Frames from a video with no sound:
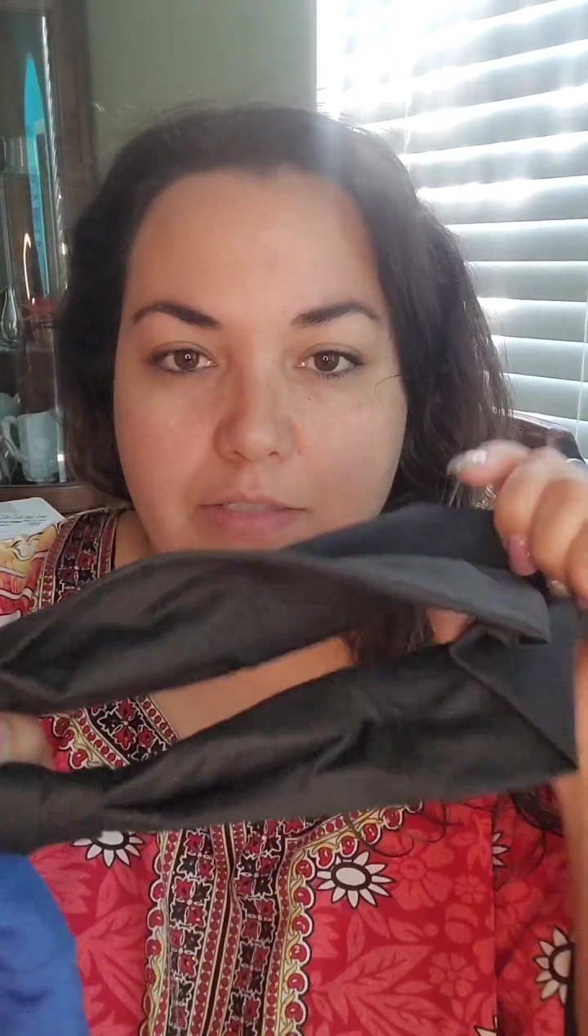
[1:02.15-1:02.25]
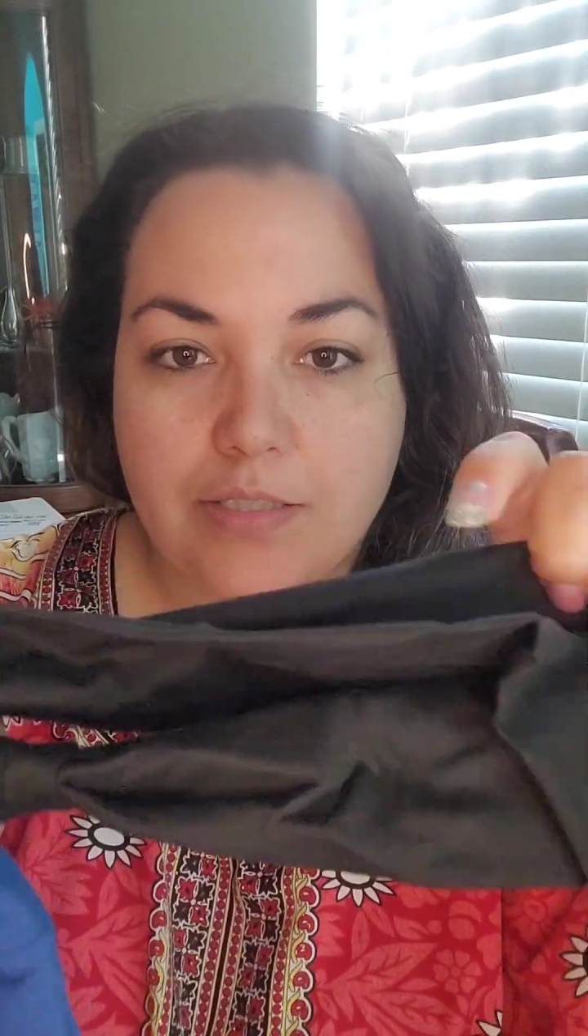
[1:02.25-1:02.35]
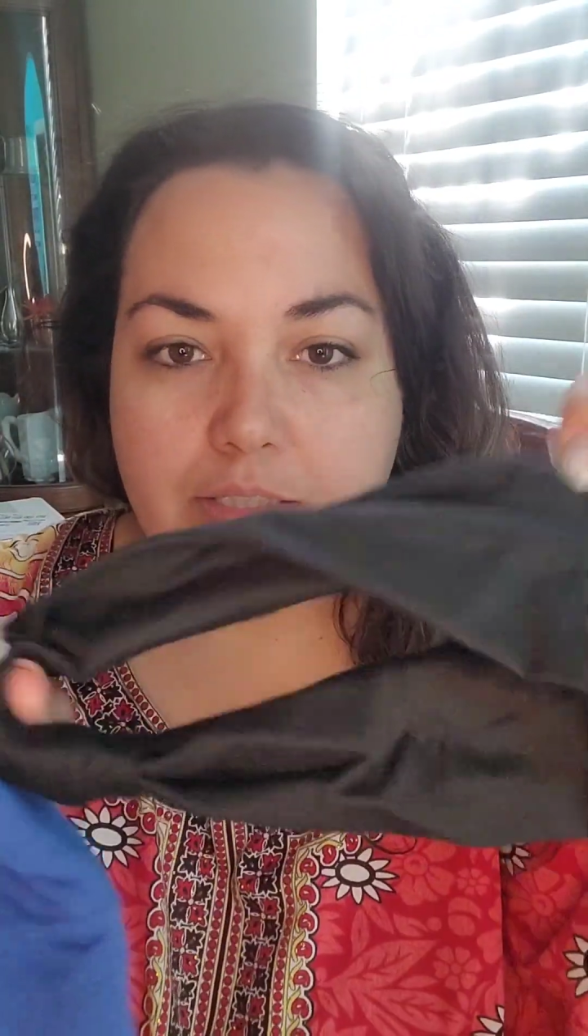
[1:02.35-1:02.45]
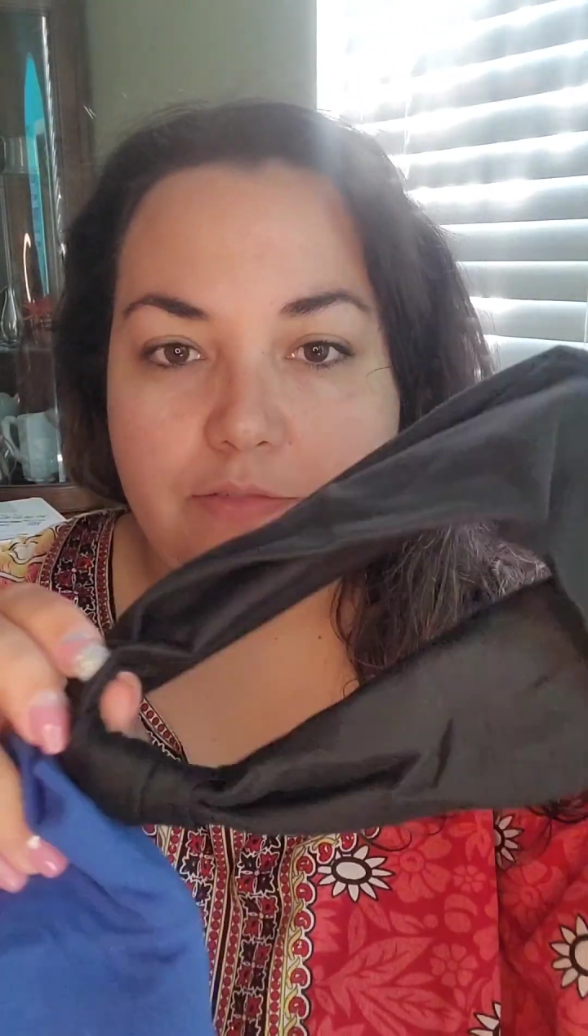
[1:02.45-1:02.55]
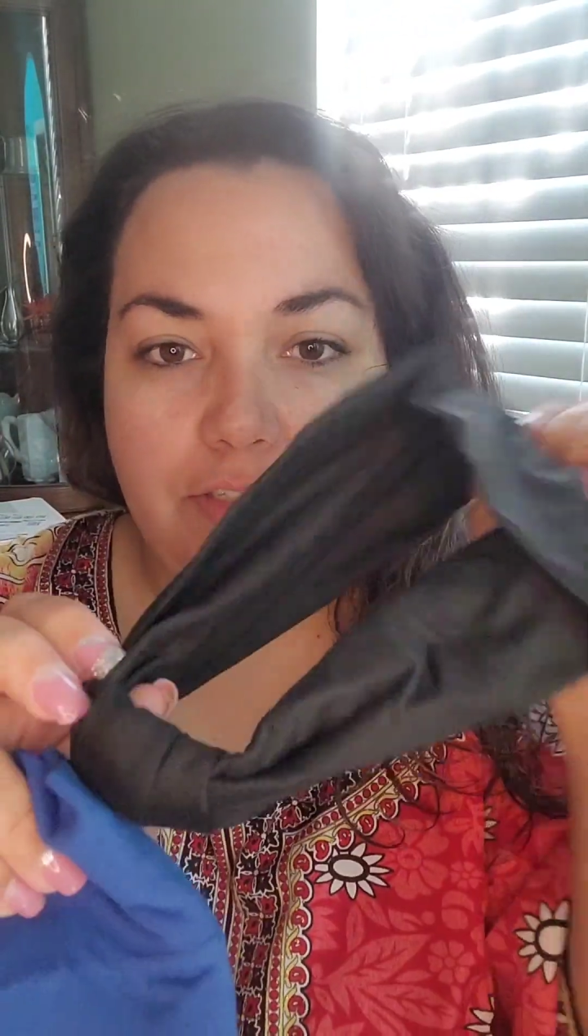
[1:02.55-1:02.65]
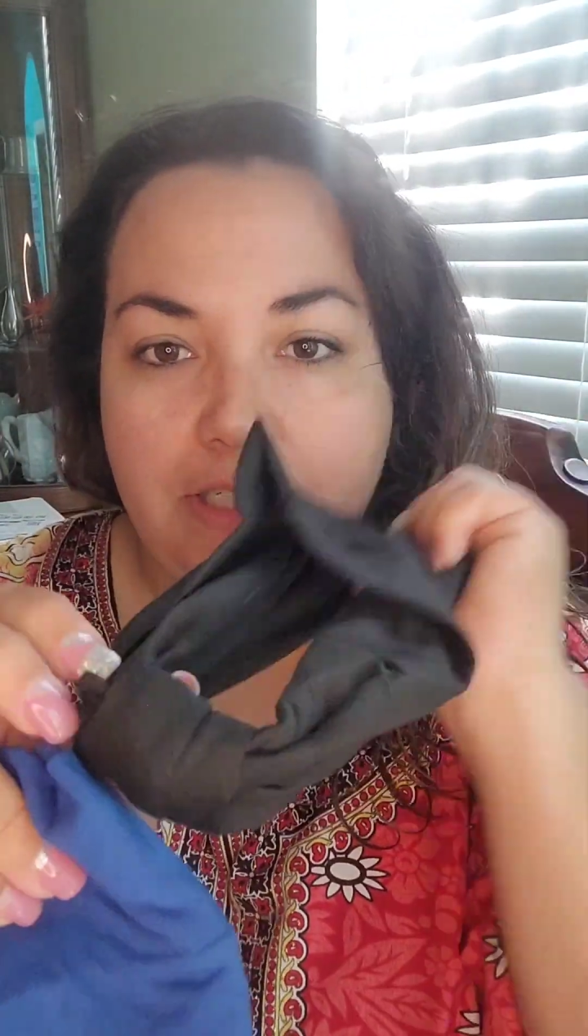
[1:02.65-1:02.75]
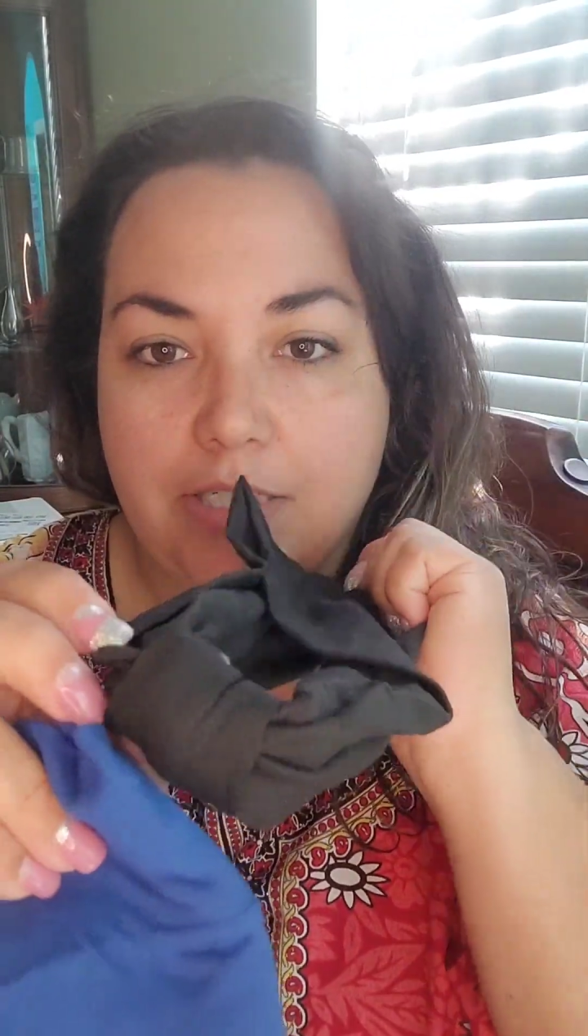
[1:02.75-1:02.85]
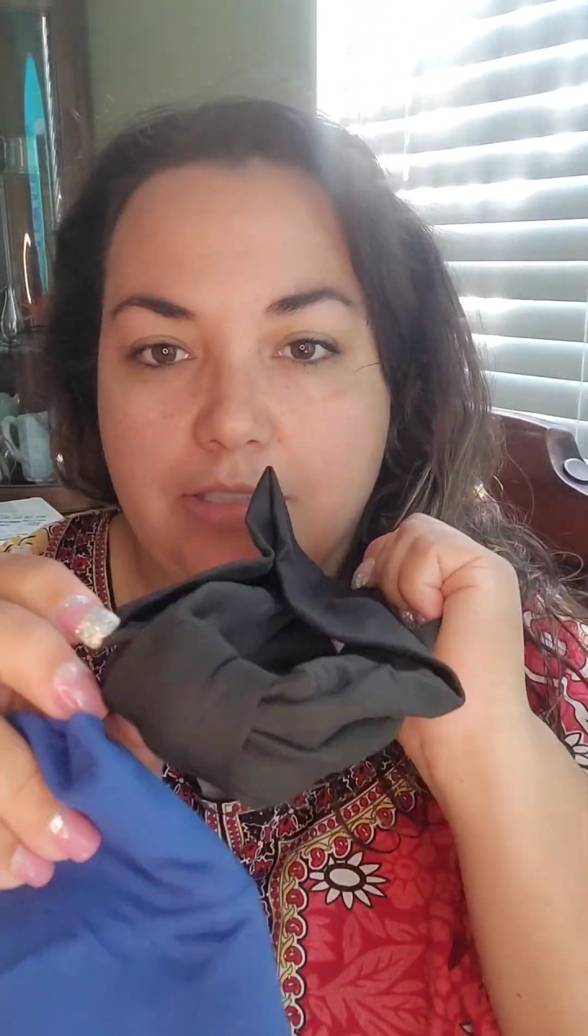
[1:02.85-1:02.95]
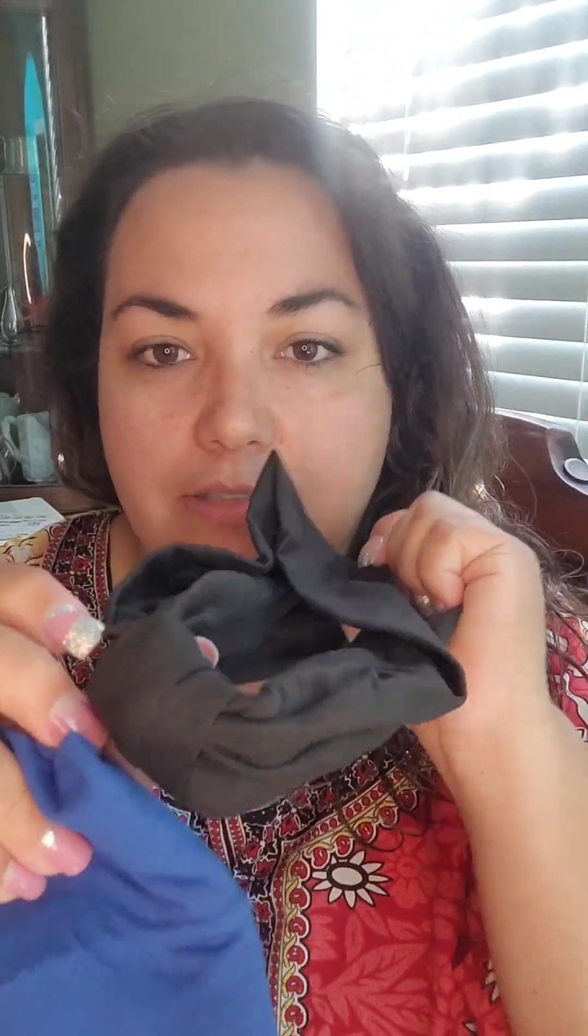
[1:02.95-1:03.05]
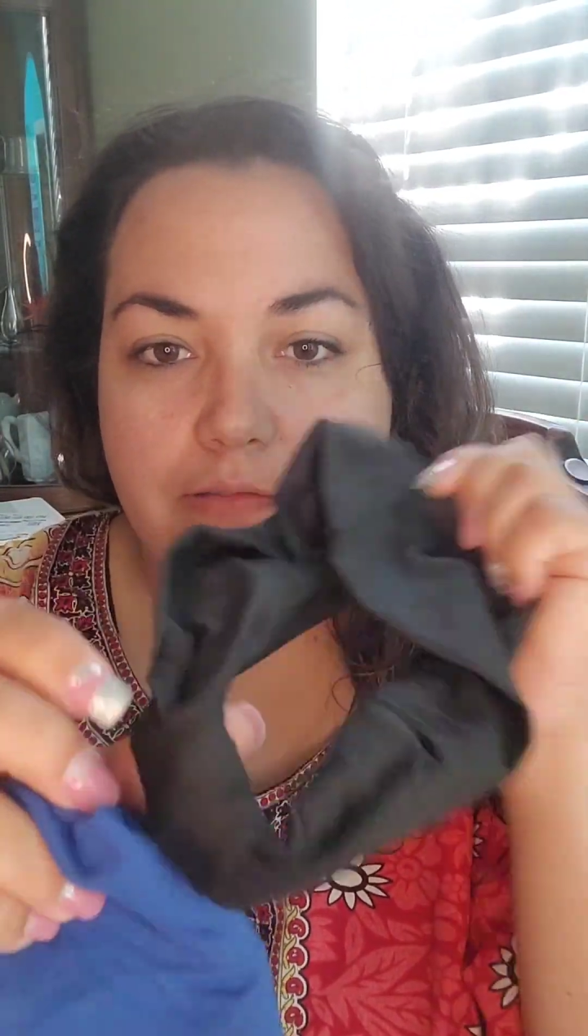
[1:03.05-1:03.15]
just a different
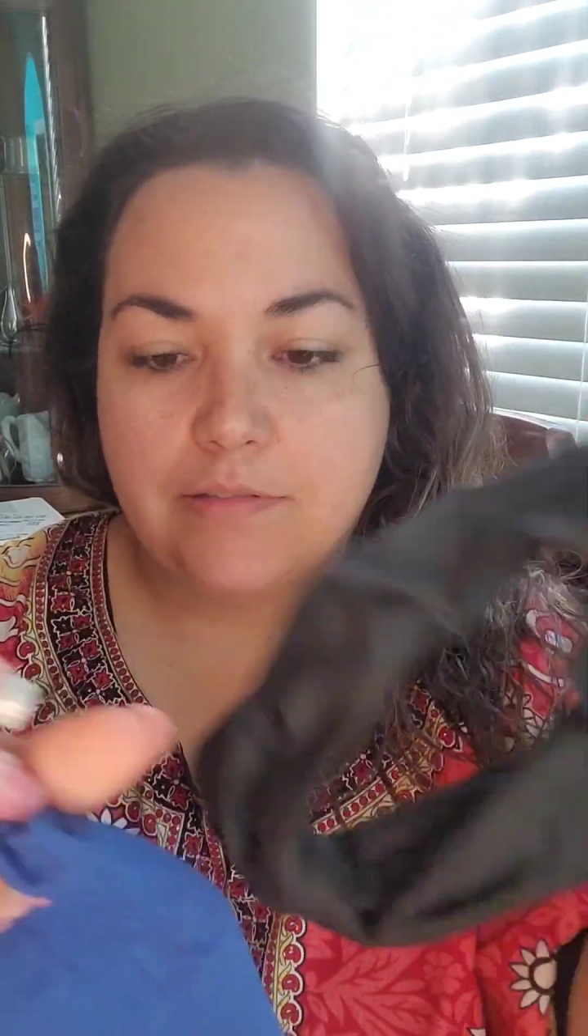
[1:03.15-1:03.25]
color.